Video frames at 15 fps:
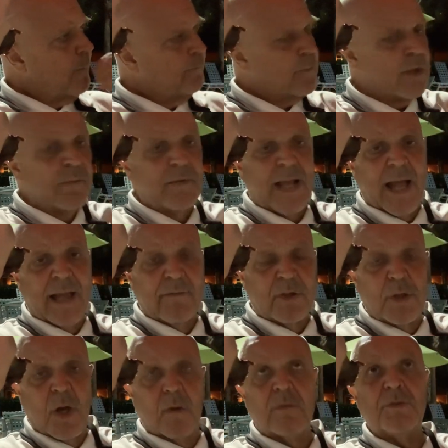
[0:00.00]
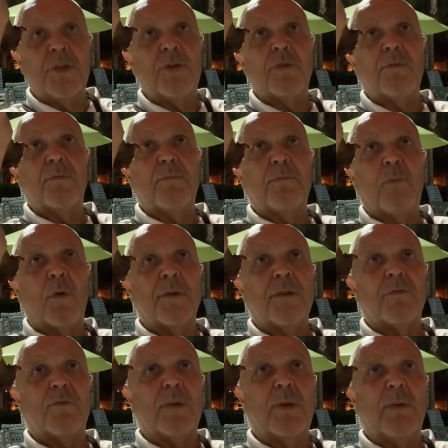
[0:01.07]
Tiffany, I haven't known you more than
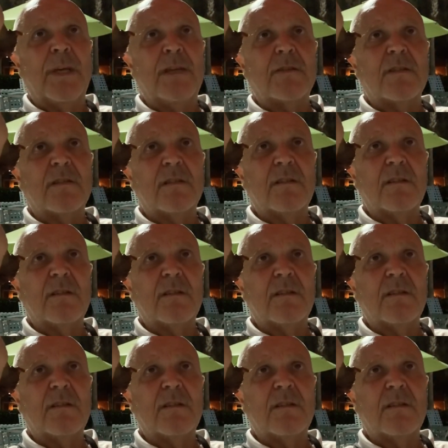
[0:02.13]
3 weeks.